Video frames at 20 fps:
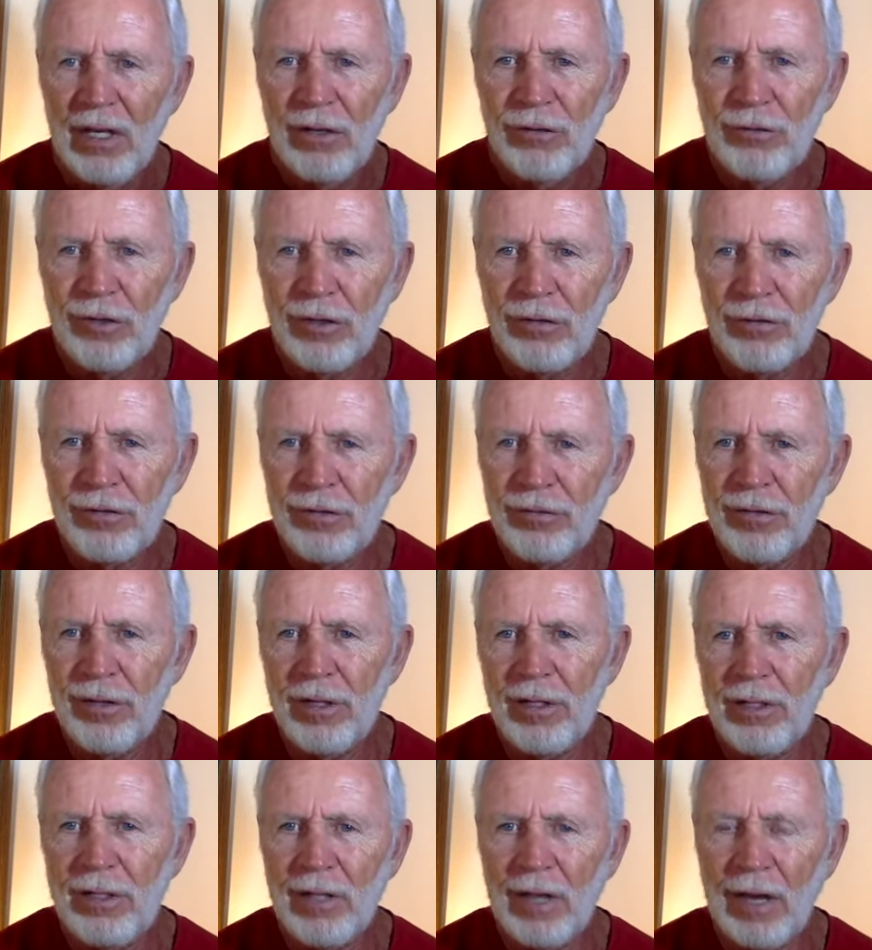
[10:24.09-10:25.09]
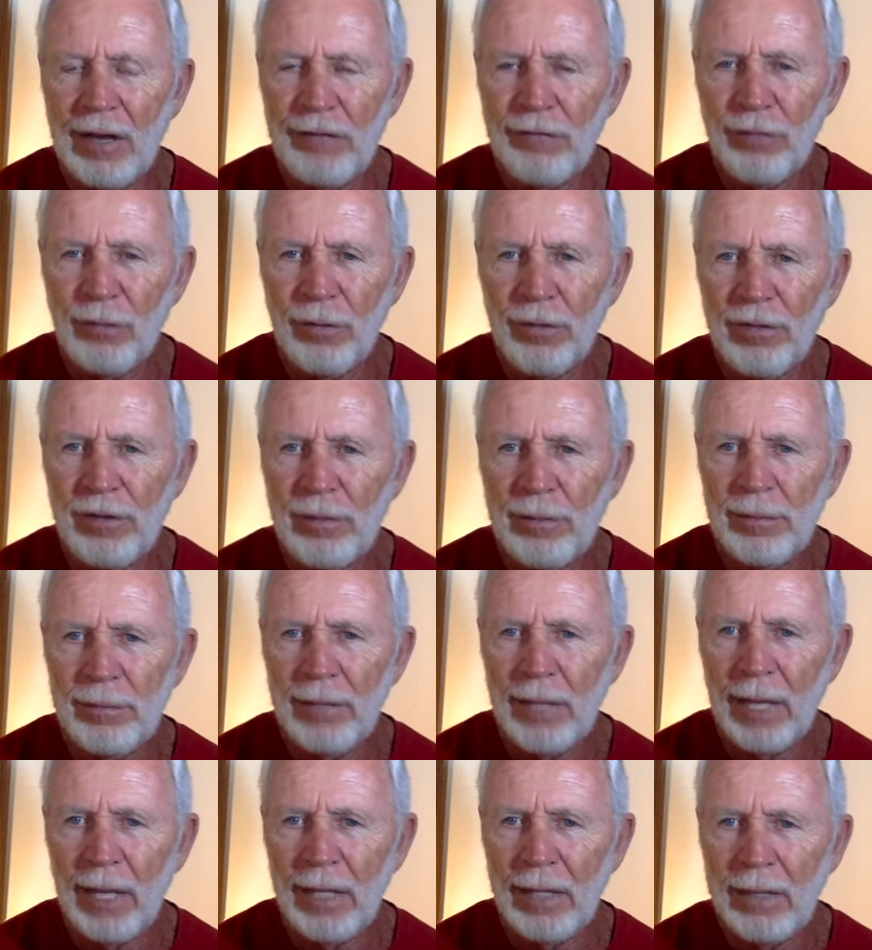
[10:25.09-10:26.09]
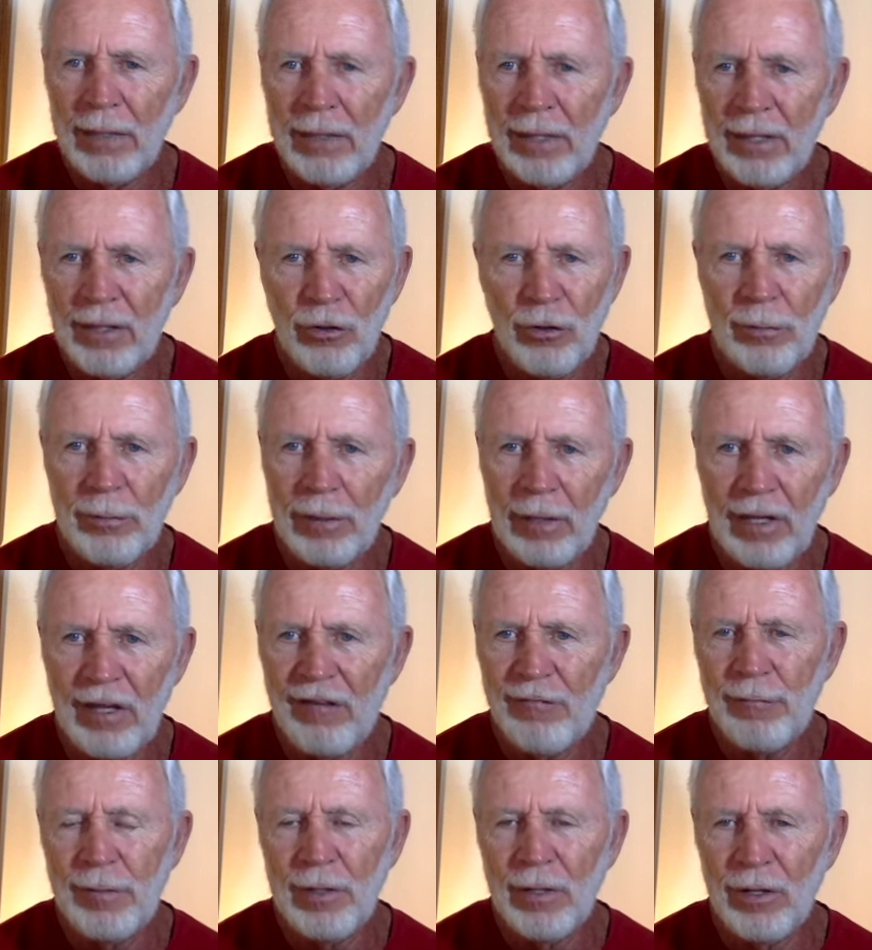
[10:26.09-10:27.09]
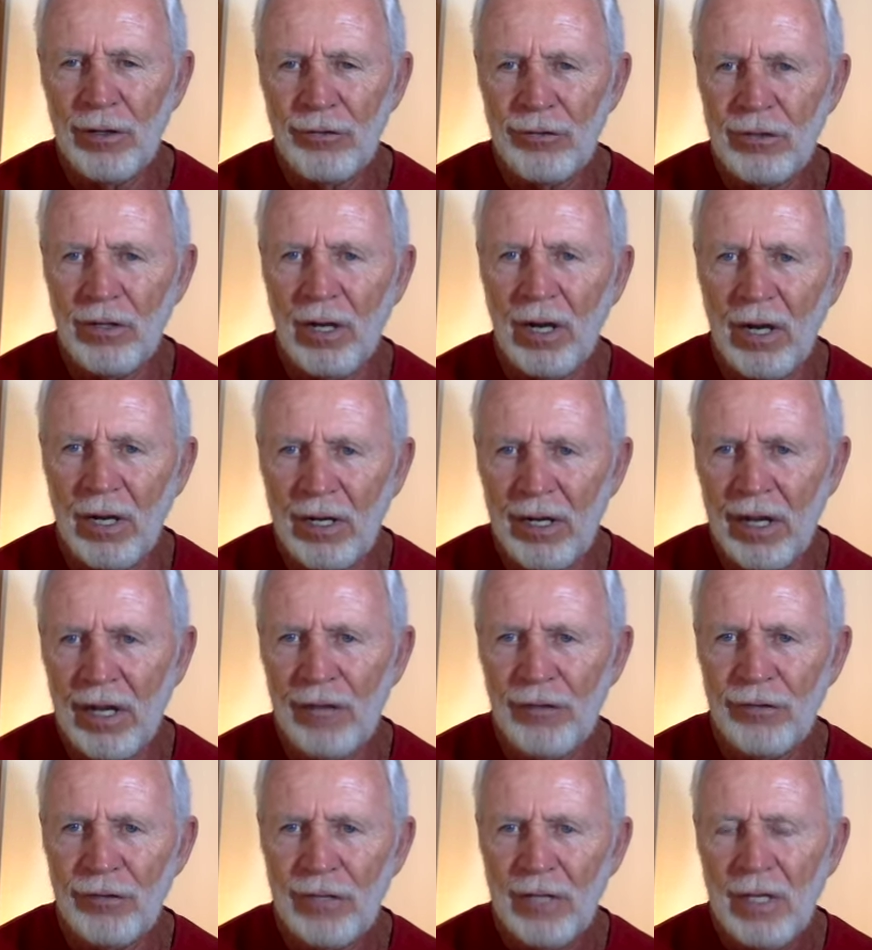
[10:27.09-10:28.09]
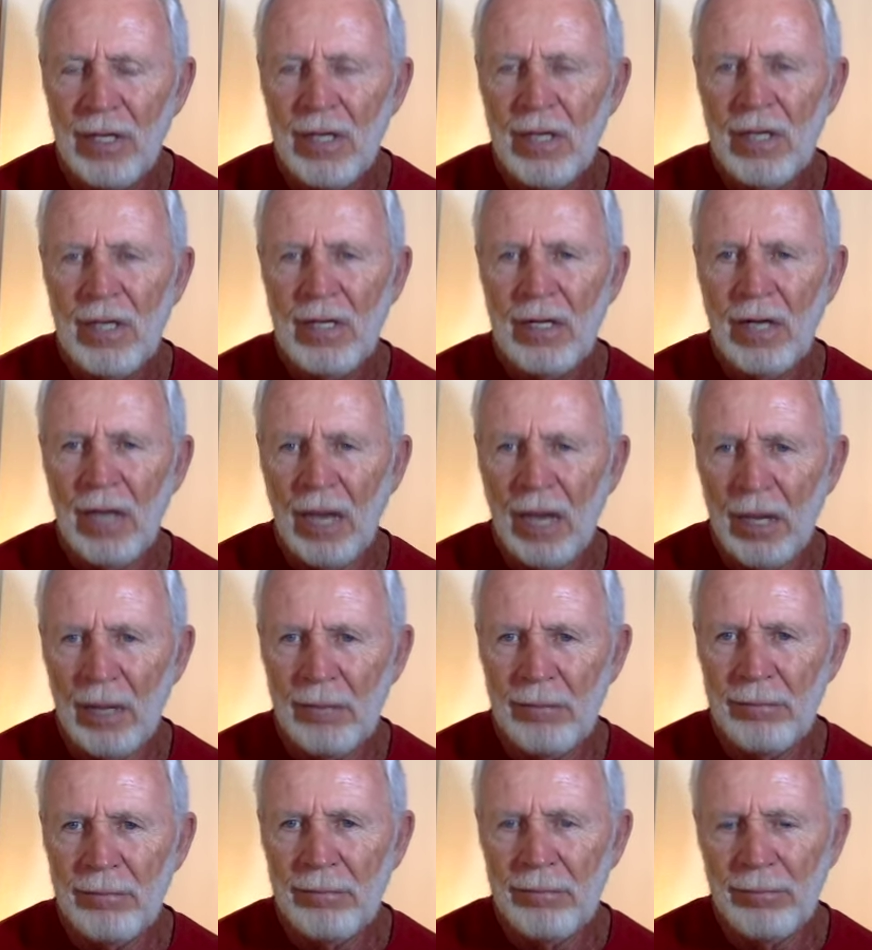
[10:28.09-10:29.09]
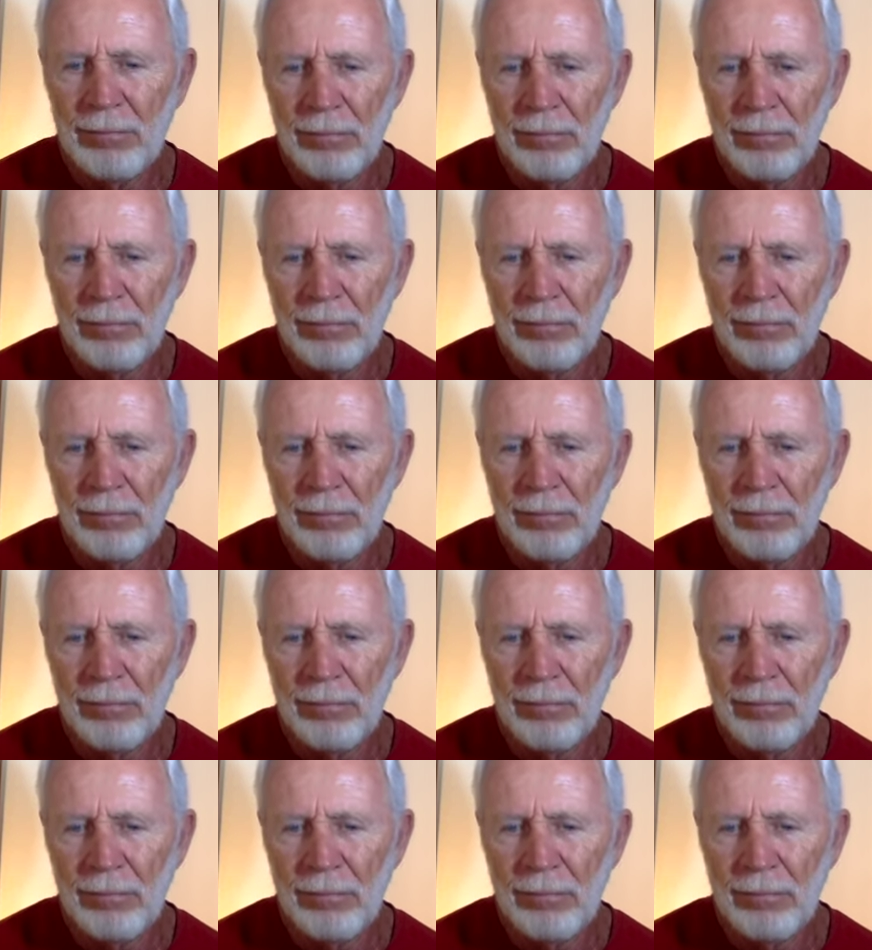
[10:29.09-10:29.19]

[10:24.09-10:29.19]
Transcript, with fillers: Jesus didn't die for them, and they don't believe because God has um,